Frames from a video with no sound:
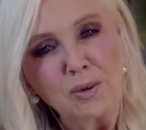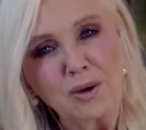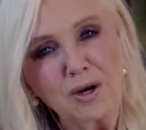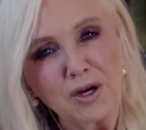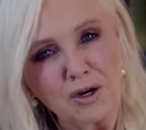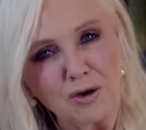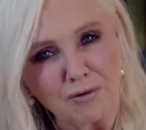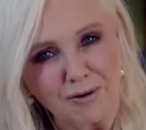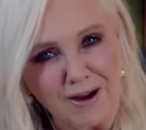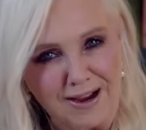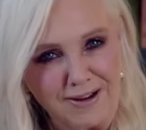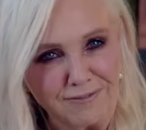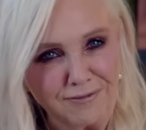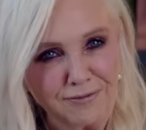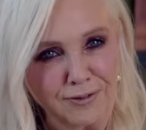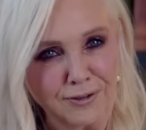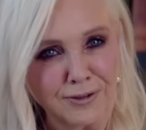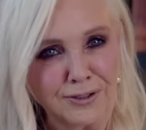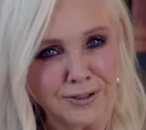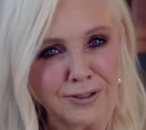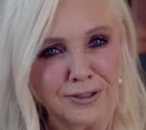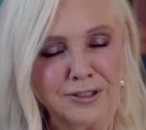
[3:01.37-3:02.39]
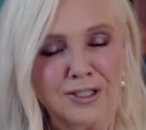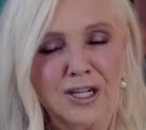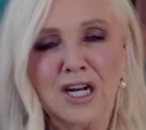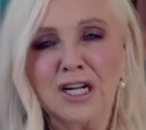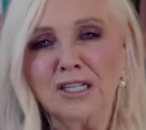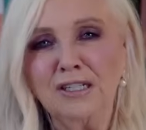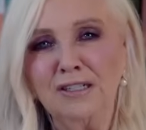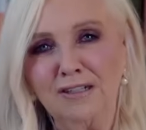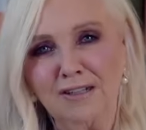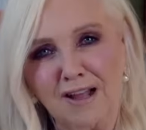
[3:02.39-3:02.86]
are grateful,
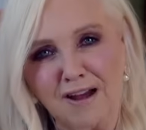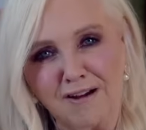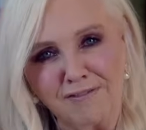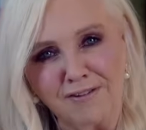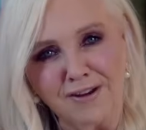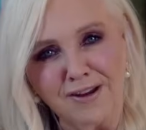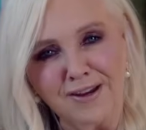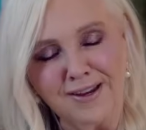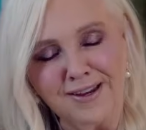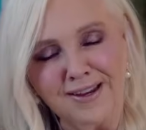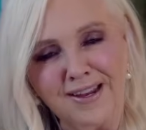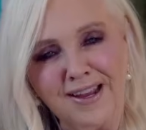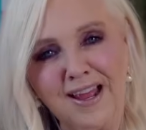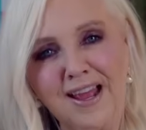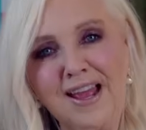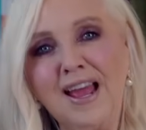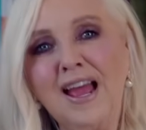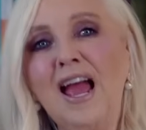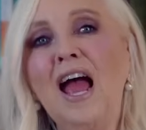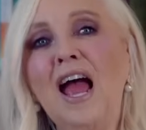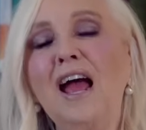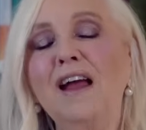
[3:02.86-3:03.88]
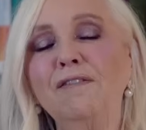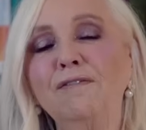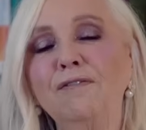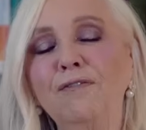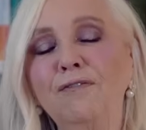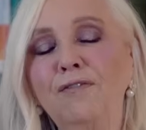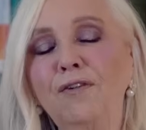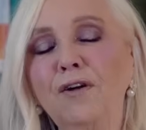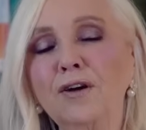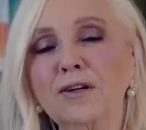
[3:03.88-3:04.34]
loving, and
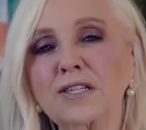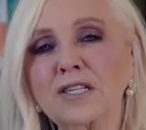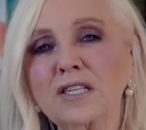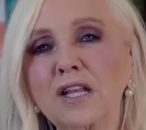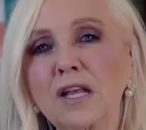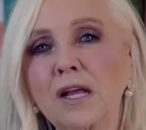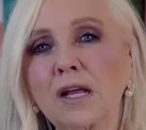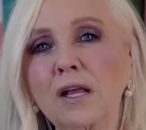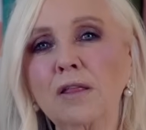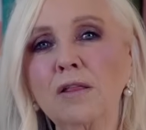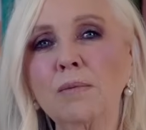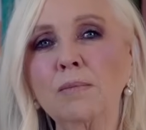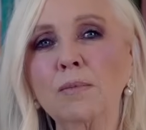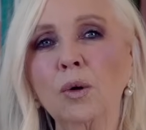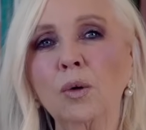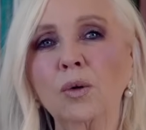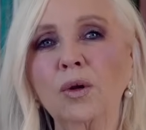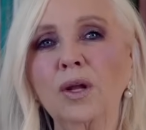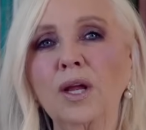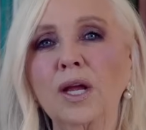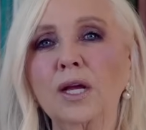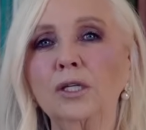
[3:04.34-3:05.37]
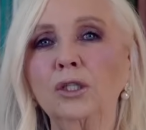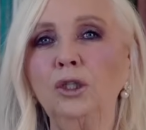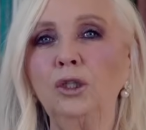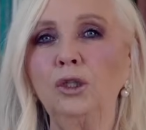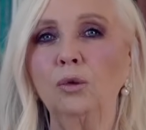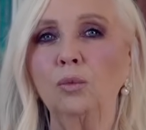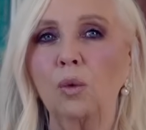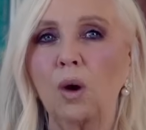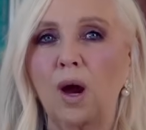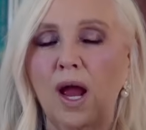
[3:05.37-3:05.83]
first thing in the morning as
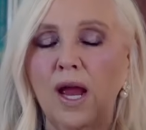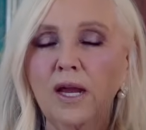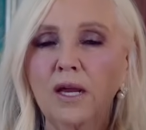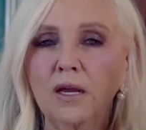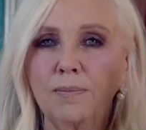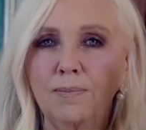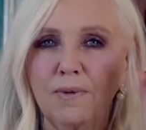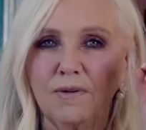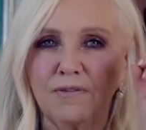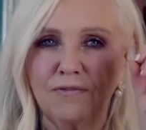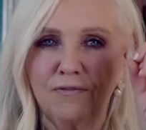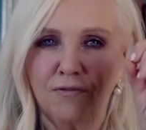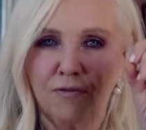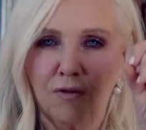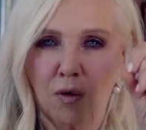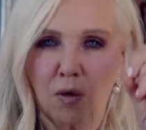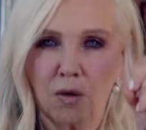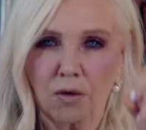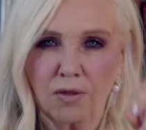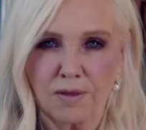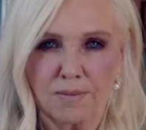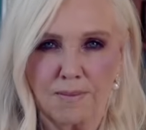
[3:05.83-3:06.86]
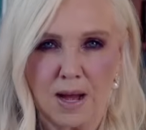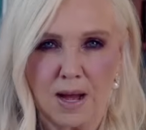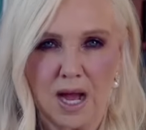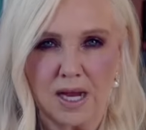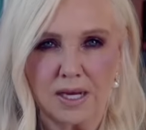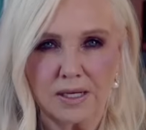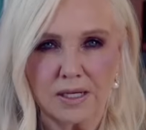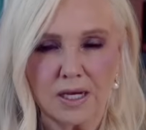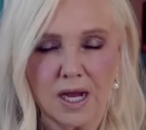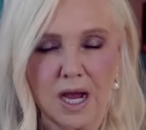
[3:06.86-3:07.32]
you wake, before the
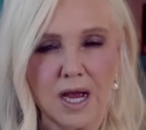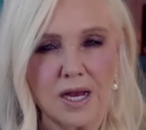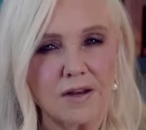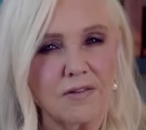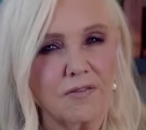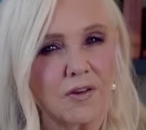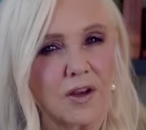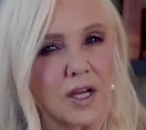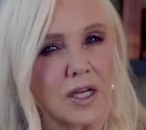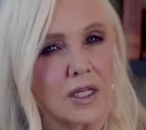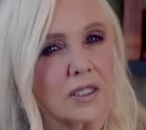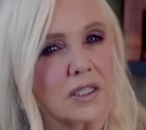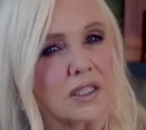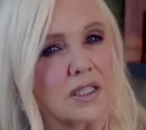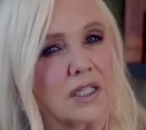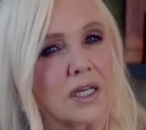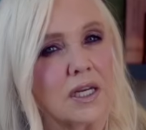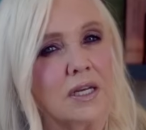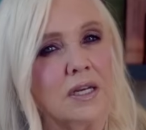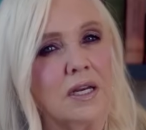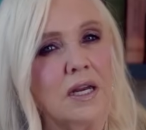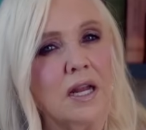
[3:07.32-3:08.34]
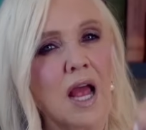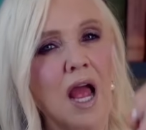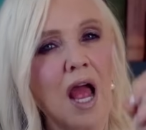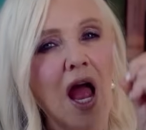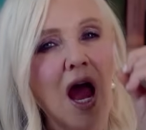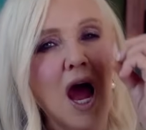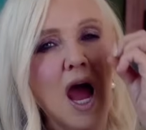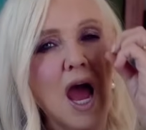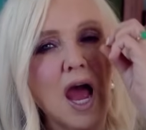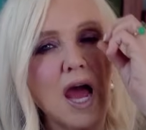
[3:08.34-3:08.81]
mind kind of kicks in,
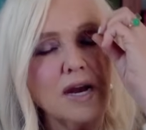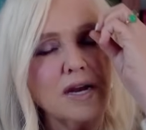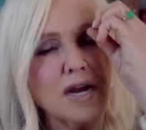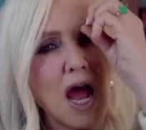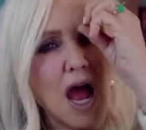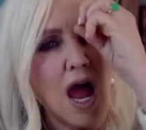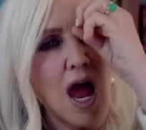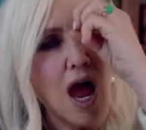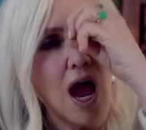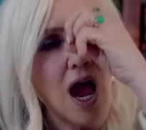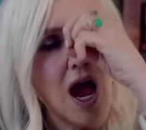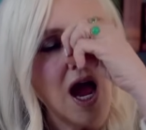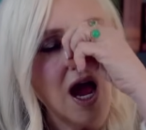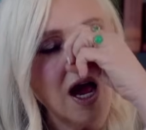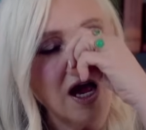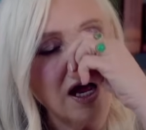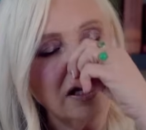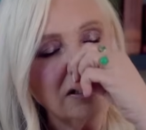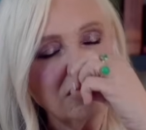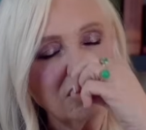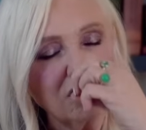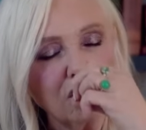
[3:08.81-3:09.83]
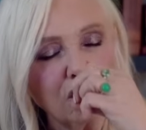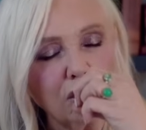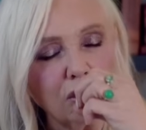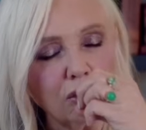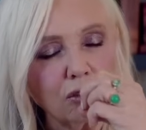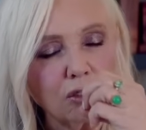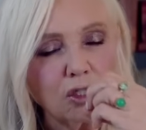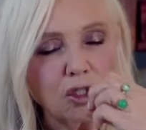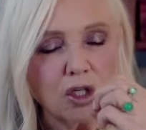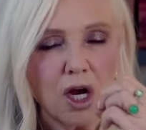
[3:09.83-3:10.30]
and as
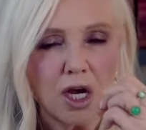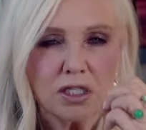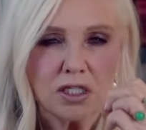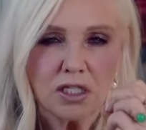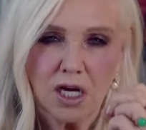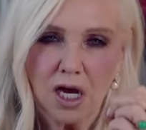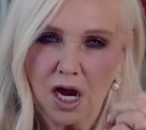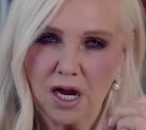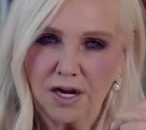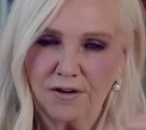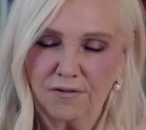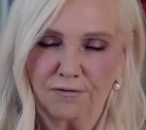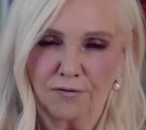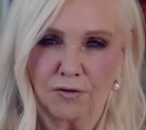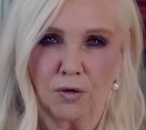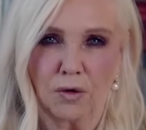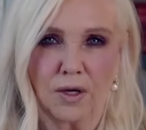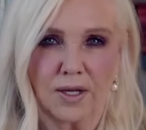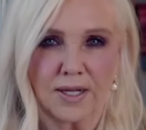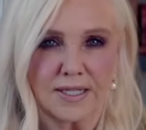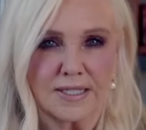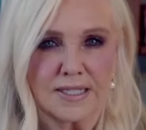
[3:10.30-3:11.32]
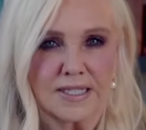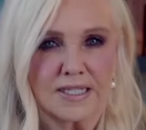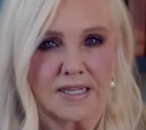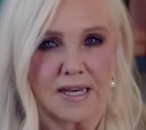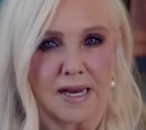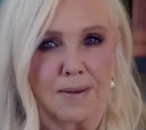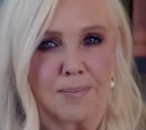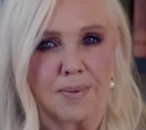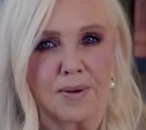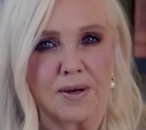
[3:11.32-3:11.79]
you're just kind of falling
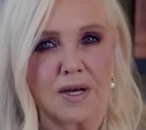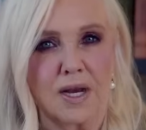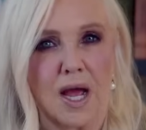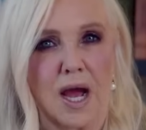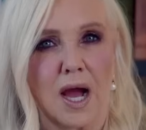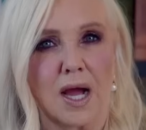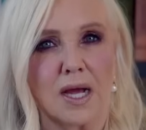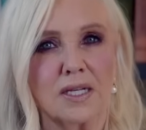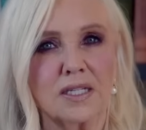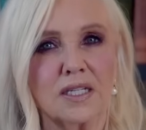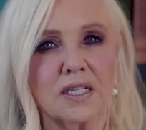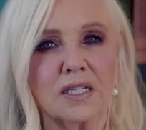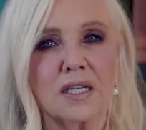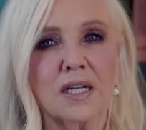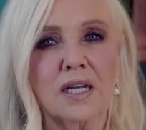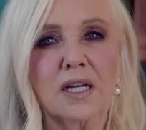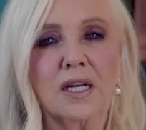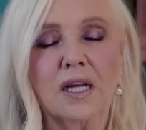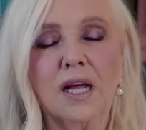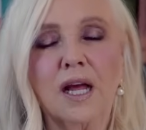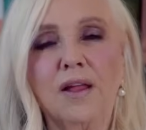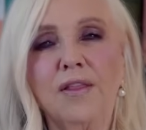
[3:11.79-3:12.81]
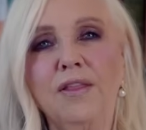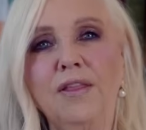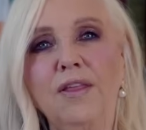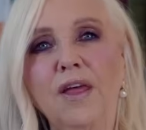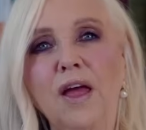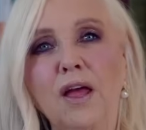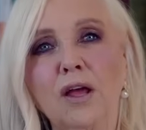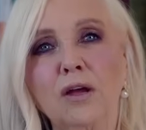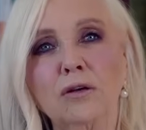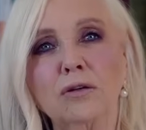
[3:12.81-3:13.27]
asleep at night.
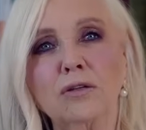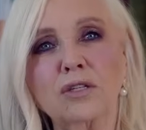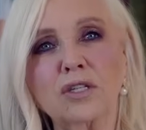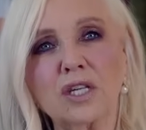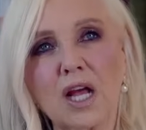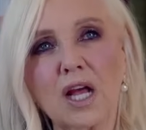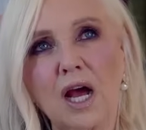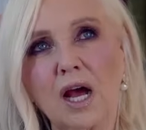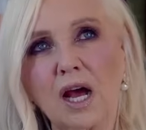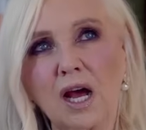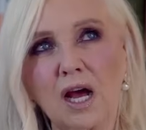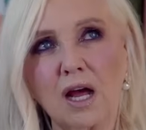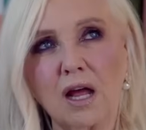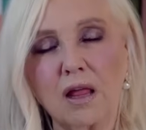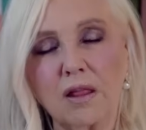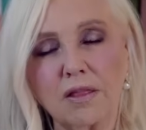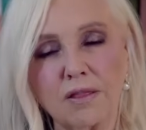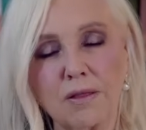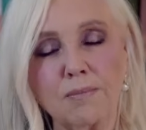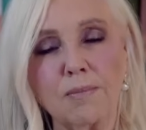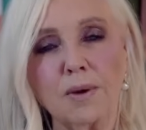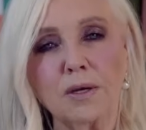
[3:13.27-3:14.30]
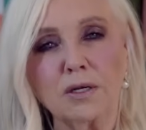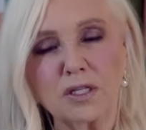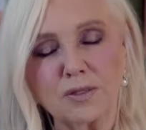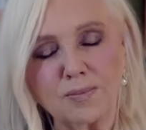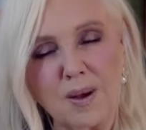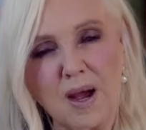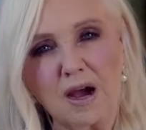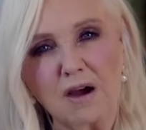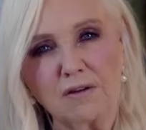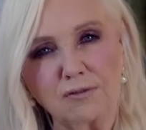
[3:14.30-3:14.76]
Those are the most
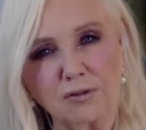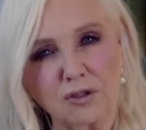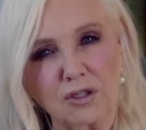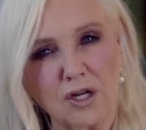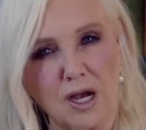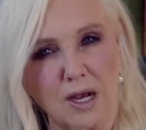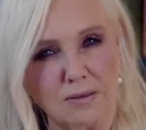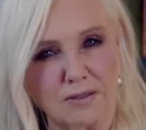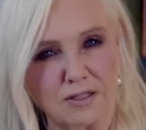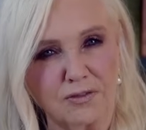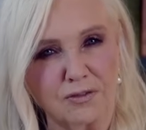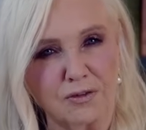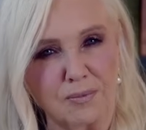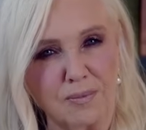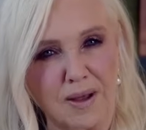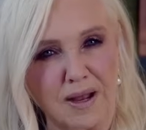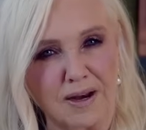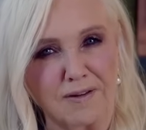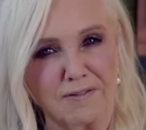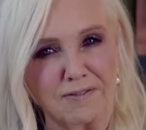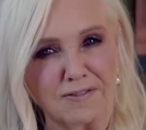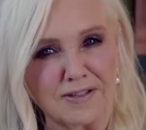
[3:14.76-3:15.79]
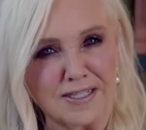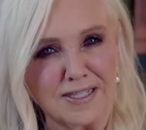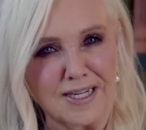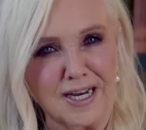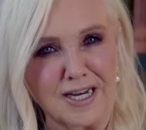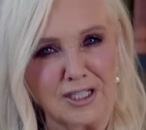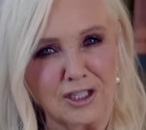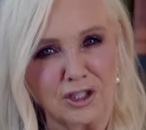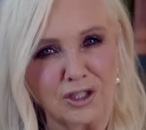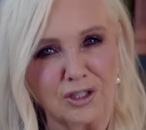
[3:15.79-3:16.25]
powerful times for
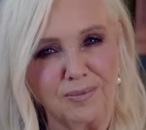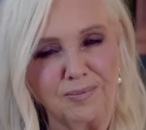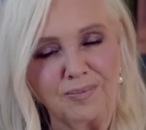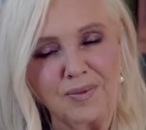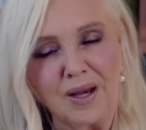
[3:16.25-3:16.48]
manifestation.